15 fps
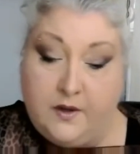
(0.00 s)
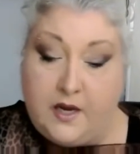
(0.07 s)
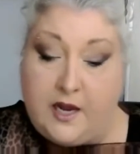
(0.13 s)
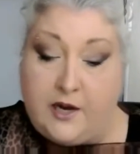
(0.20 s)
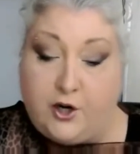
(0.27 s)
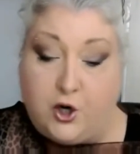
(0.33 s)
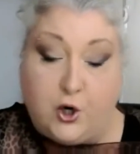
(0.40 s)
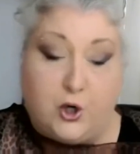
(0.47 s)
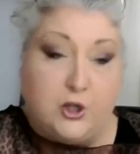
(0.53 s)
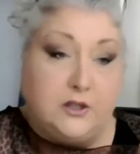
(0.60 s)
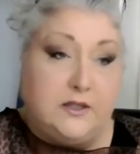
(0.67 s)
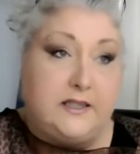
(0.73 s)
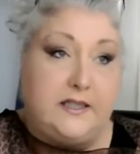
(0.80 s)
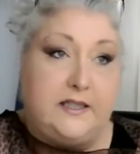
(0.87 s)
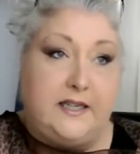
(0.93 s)
and
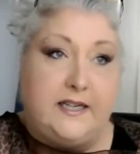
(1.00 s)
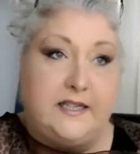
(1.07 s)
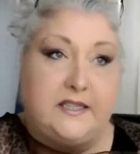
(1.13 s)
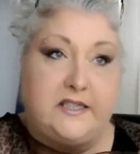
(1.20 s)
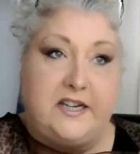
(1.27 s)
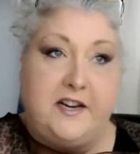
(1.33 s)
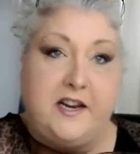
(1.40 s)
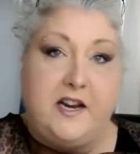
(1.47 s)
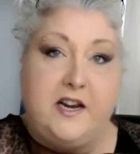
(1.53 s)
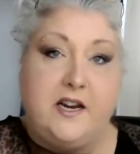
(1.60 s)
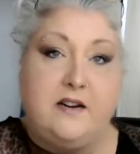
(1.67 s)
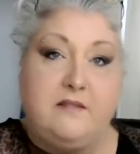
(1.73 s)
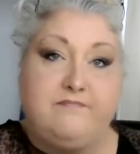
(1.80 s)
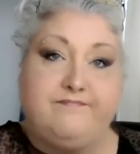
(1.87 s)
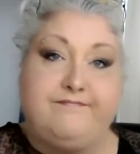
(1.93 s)
currently it's
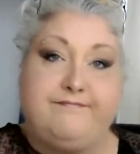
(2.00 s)
taking